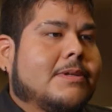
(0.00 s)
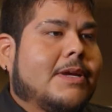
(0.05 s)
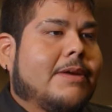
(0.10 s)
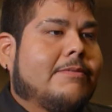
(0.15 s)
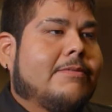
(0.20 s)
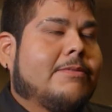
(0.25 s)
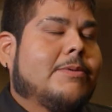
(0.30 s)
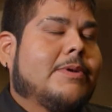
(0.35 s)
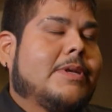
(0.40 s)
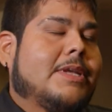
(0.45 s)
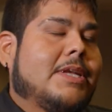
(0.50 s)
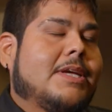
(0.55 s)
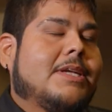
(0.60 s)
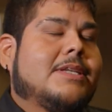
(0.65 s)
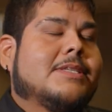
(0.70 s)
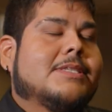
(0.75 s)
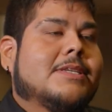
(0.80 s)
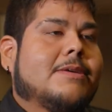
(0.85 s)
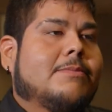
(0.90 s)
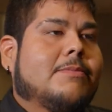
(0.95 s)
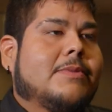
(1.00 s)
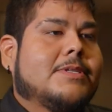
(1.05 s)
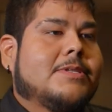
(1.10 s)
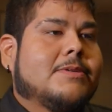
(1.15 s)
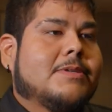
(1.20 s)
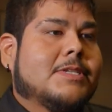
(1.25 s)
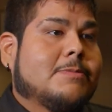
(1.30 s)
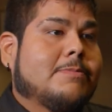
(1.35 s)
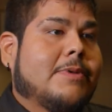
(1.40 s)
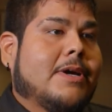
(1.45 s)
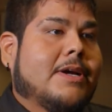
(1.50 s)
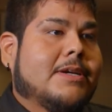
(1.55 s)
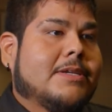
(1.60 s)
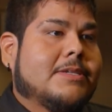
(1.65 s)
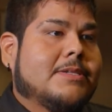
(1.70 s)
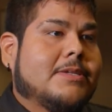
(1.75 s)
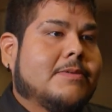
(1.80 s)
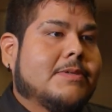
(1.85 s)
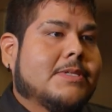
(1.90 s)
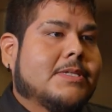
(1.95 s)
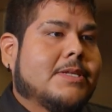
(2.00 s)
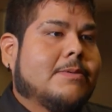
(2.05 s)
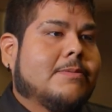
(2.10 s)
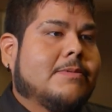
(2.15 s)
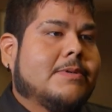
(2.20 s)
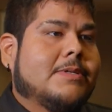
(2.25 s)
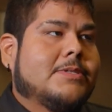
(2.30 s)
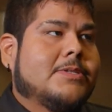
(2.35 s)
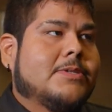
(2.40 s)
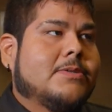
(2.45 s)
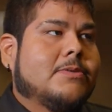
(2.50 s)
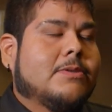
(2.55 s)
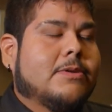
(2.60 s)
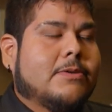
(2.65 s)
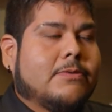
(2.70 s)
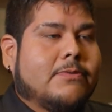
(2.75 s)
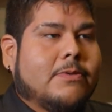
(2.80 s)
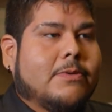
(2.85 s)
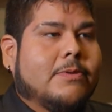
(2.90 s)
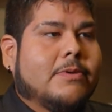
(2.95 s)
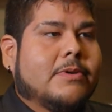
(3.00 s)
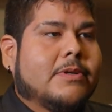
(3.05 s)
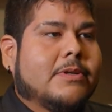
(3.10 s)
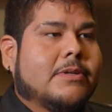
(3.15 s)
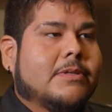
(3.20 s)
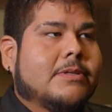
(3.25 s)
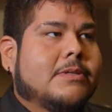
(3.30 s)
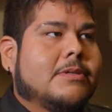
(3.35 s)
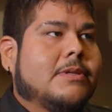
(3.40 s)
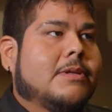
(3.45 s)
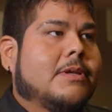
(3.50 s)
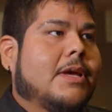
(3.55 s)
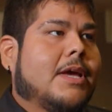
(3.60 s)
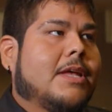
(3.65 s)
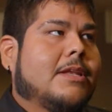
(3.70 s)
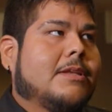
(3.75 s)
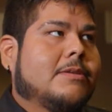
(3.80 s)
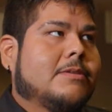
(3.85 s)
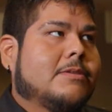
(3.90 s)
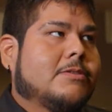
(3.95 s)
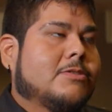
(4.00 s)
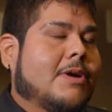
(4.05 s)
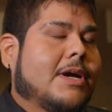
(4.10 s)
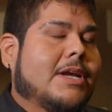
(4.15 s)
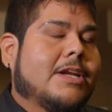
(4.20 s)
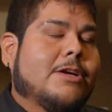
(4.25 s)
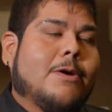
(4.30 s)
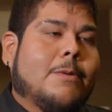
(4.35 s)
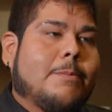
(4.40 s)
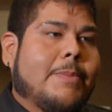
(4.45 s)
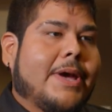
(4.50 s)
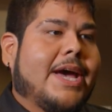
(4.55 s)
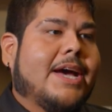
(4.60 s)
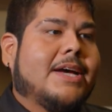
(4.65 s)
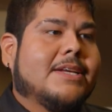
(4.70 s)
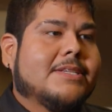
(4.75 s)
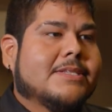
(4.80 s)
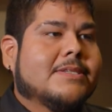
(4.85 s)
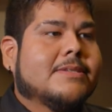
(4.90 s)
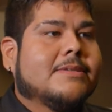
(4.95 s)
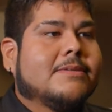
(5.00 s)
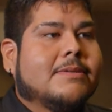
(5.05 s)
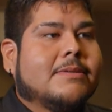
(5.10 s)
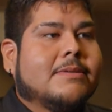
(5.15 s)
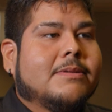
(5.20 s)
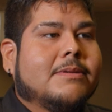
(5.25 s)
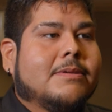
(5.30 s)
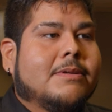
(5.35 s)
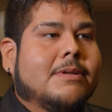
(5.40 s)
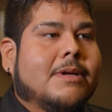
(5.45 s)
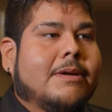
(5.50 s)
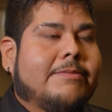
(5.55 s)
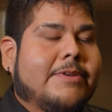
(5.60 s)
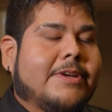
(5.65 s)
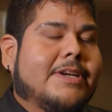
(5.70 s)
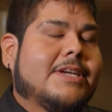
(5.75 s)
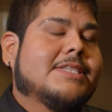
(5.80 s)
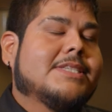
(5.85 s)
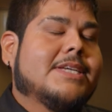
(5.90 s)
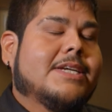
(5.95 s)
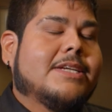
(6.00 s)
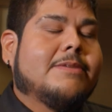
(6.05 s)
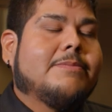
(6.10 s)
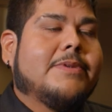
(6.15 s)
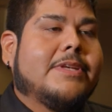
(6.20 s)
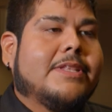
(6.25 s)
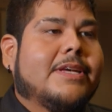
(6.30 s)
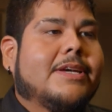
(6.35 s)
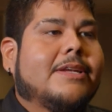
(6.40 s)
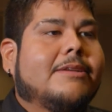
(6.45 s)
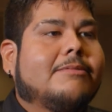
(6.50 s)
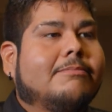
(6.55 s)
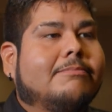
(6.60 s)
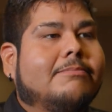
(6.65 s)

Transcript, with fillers: Everyone needs someone to aspire to, someone to look forward and try to go past. I'm very excited to be that.